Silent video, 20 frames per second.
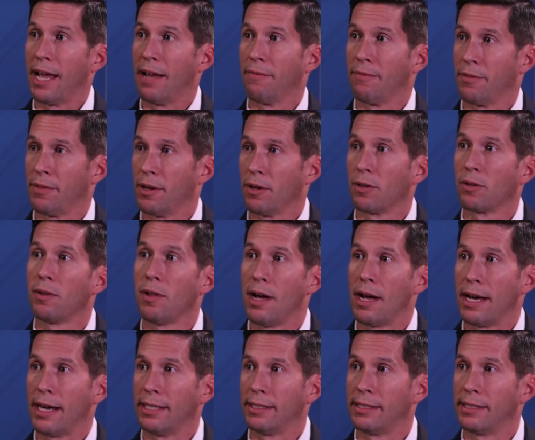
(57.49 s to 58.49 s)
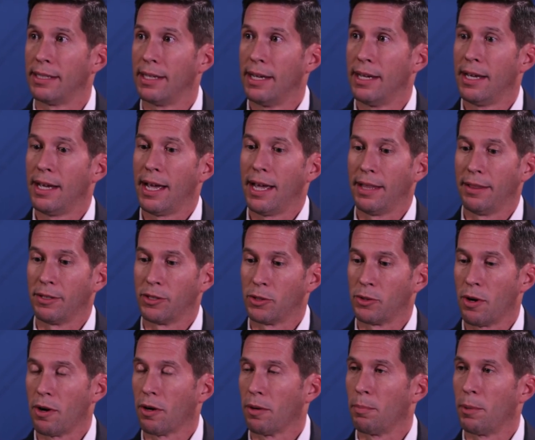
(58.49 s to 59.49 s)
and for their clients, and the
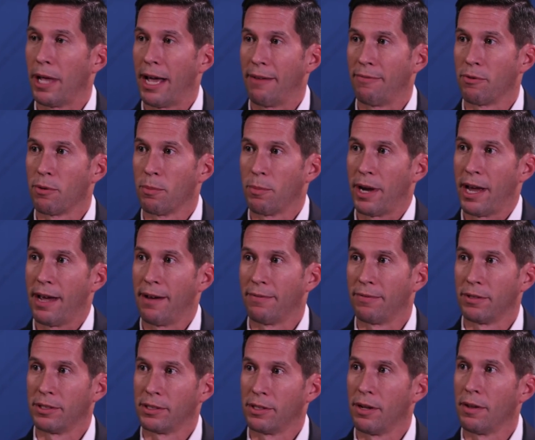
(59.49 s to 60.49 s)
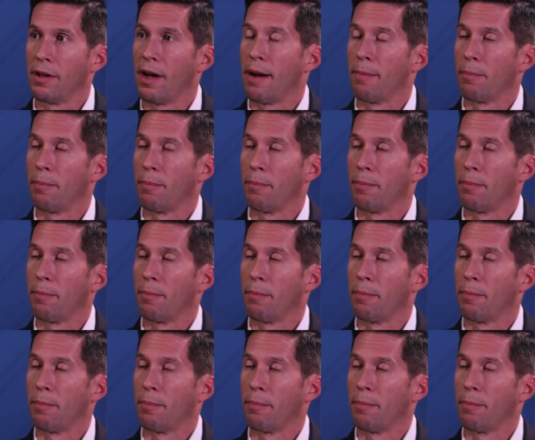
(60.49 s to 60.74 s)
stronger platform we have for us all to